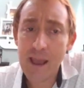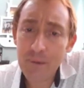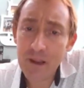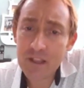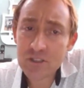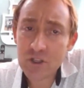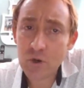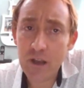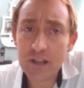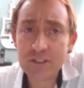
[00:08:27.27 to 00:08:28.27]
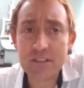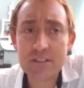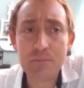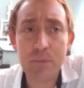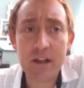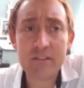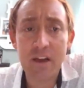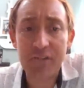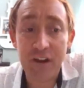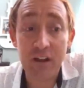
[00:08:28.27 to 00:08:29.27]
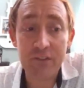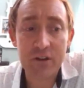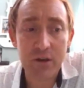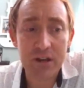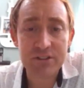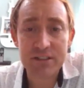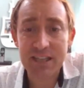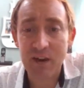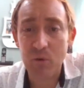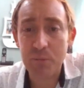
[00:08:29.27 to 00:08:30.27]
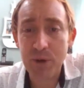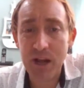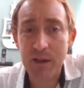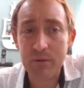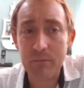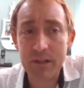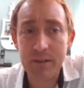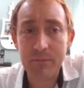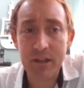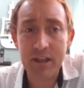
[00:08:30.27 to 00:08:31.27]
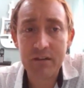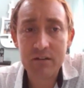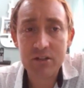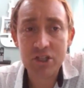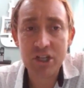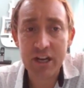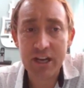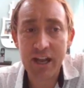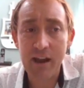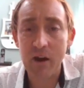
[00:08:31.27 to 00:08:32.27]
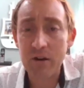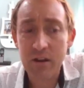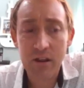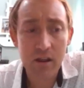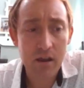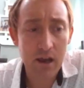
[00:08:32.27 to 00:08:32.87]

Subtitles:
Happy to answer questions, but if I don't have any questions, I will probably be checking out.